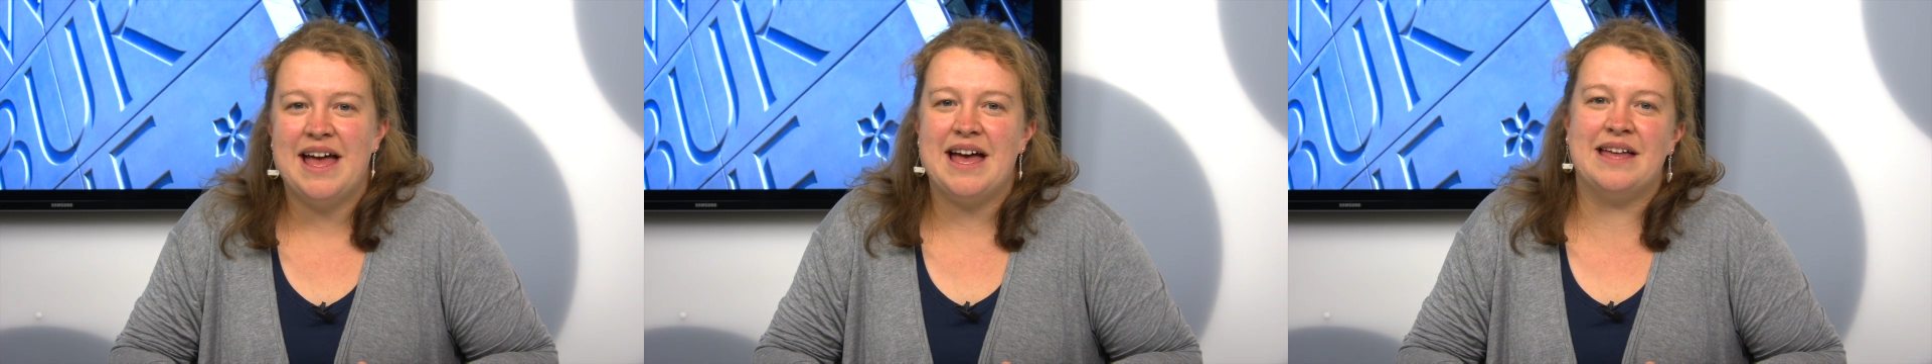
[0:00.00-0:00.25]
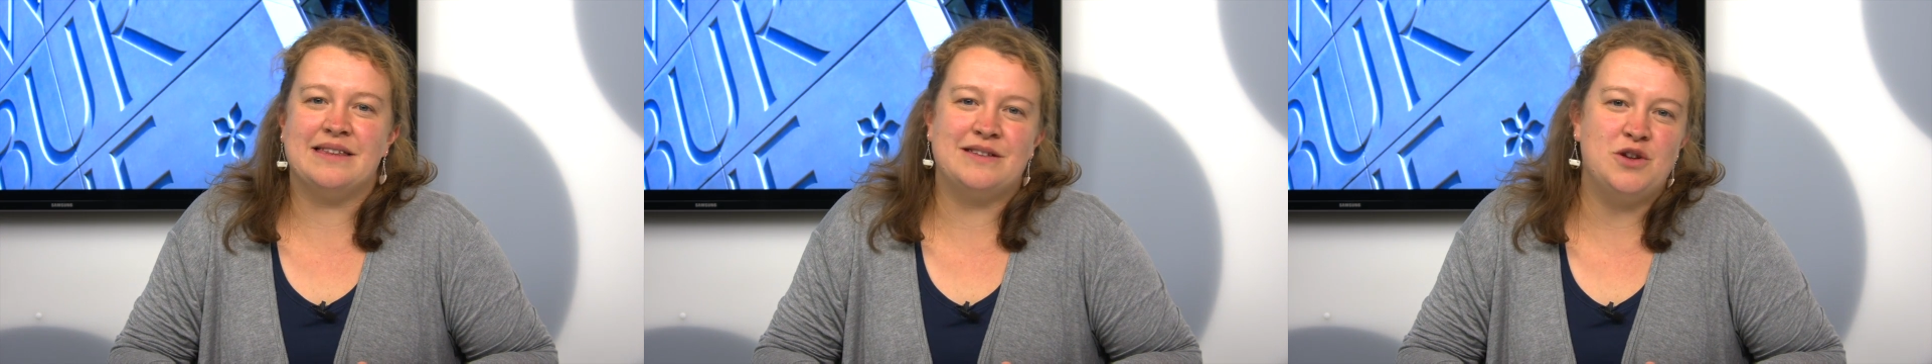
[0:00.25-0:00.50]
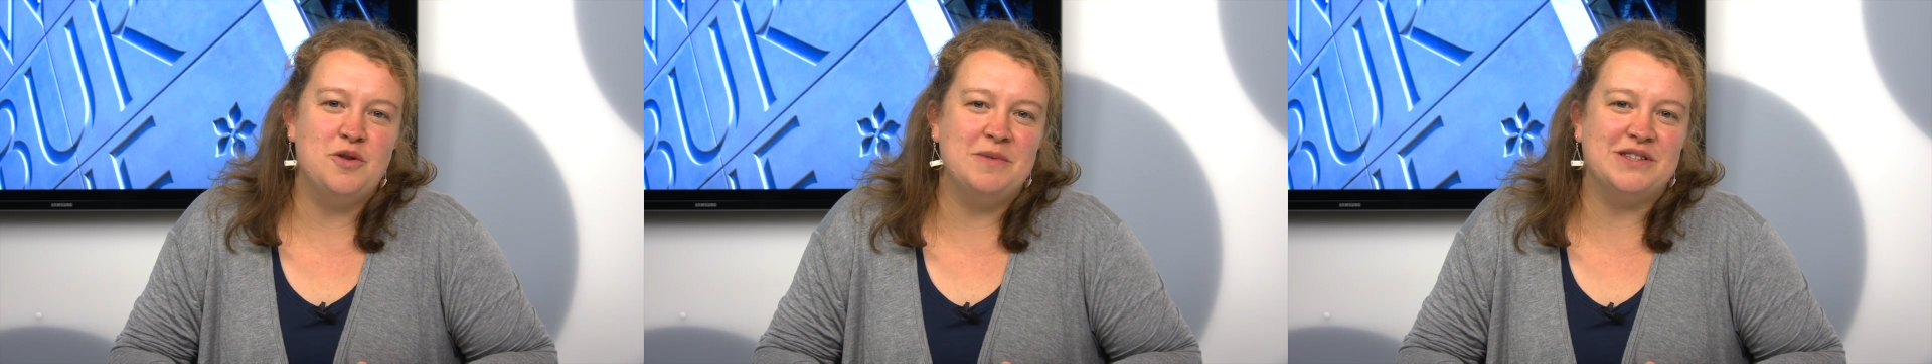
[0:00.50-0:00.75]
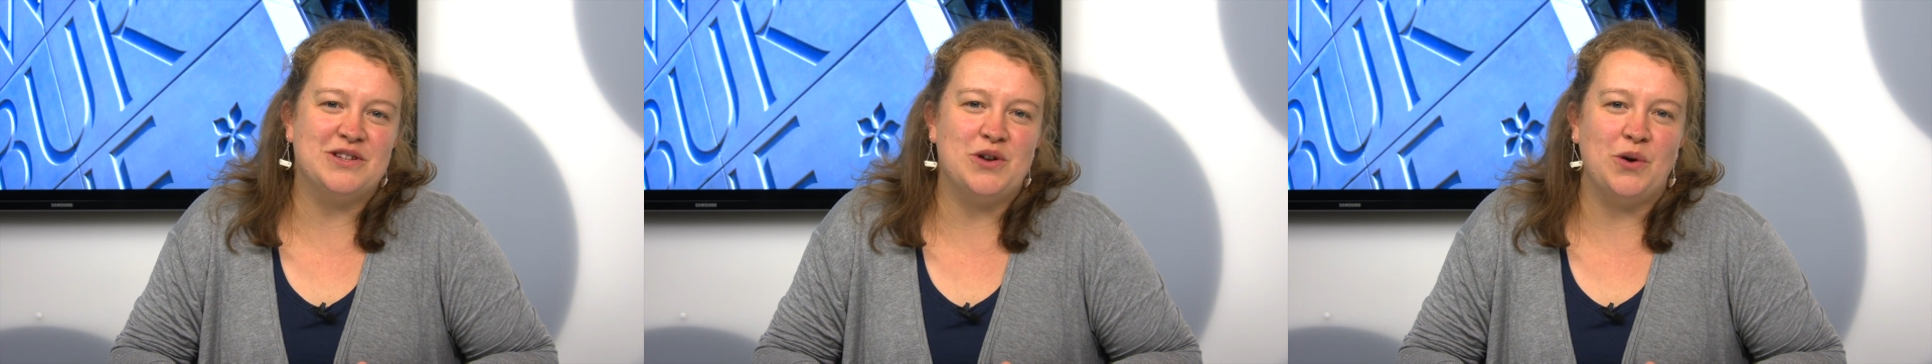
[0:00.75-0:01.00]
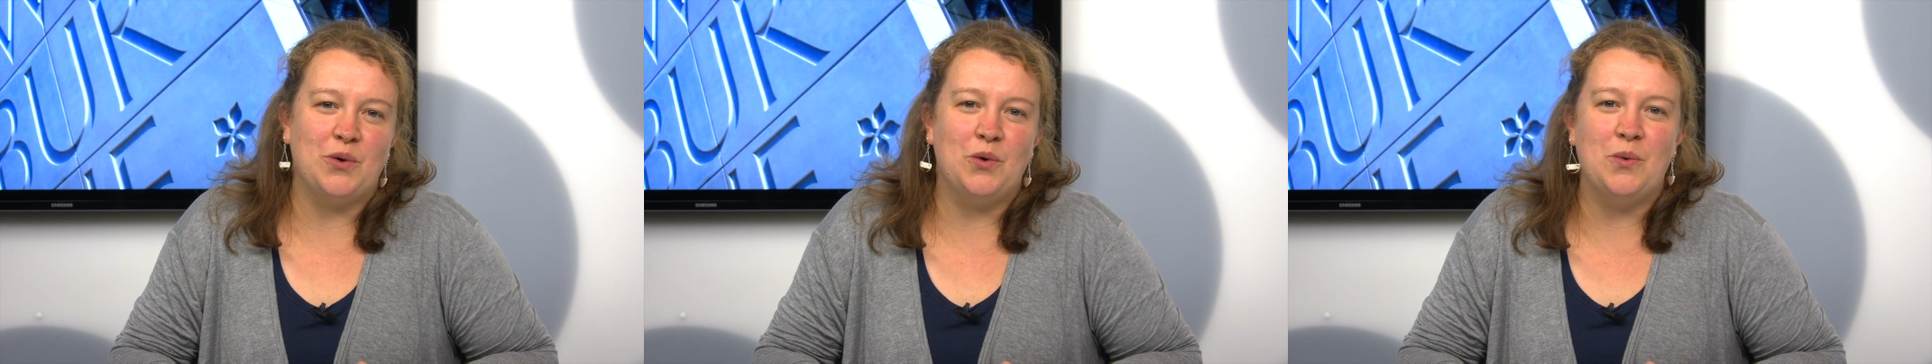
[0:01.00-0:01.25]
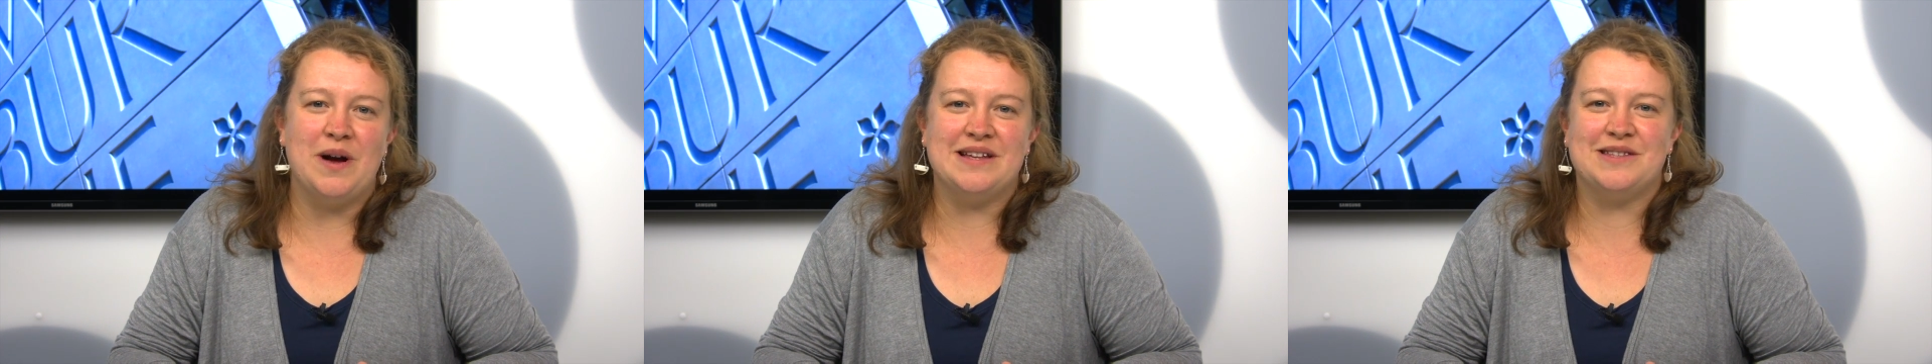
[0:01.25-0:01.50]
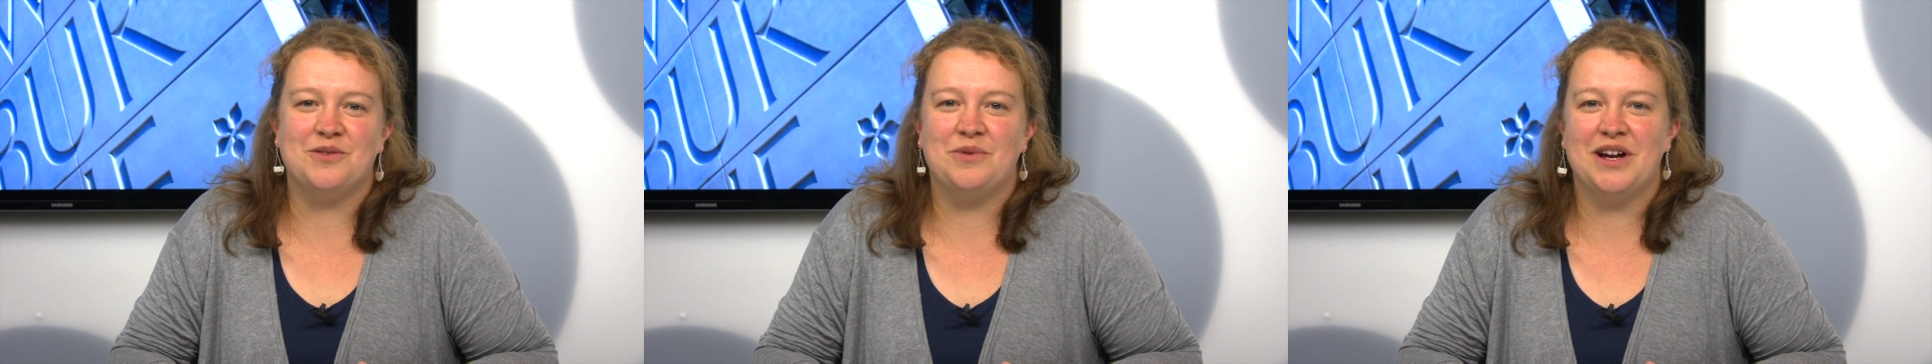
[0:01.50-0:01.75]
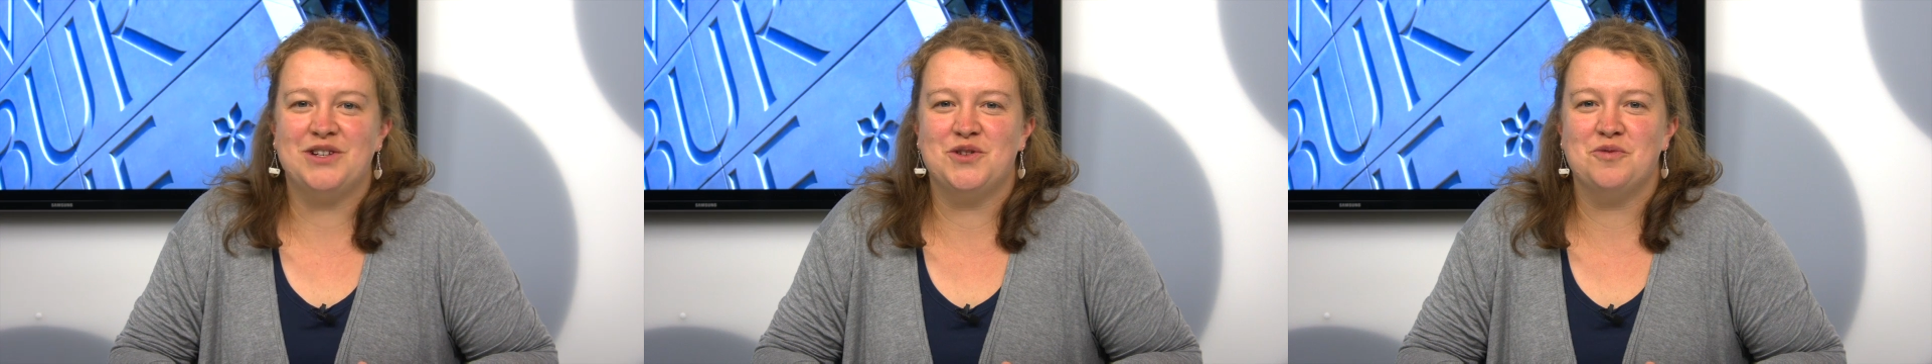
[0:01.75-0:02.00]
as humans are not always the
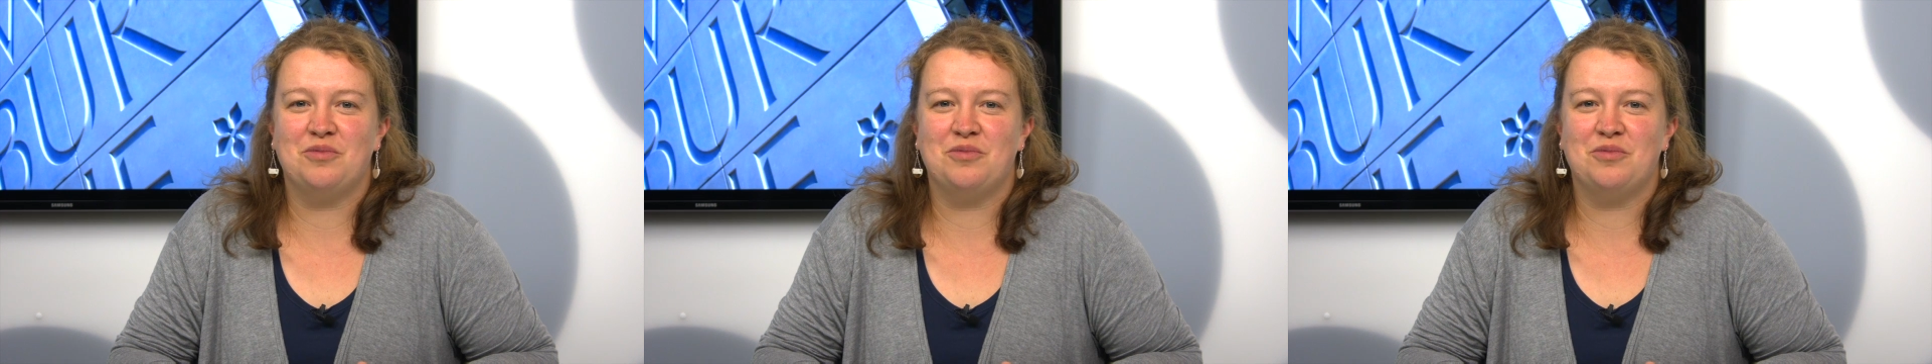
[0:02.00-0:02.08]
rational